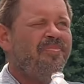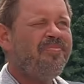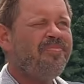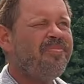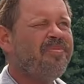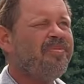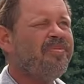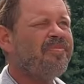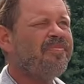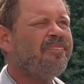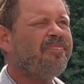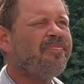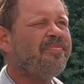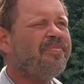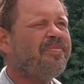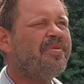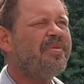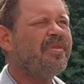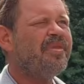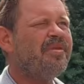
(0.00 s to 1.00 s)
He wouldn't be on
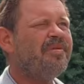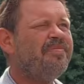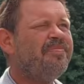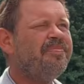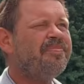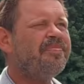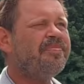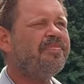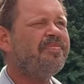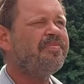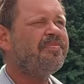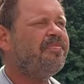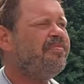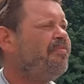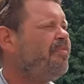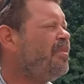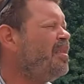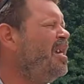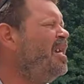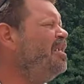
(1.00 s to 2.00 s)
your side.
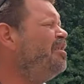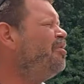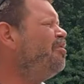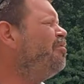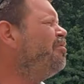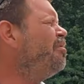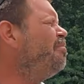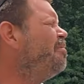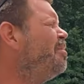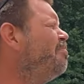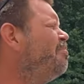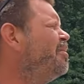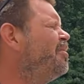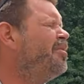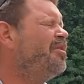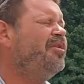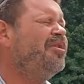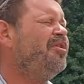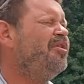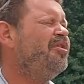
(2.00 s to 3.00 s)
He's usually been on my
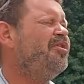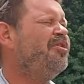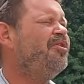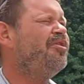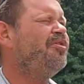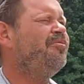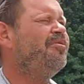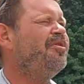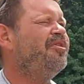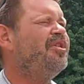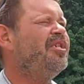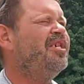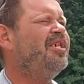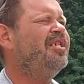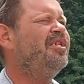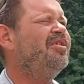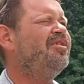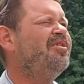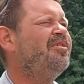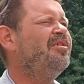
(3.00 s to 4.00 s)
side unless he just switched
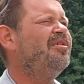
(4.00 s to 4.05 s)
sides.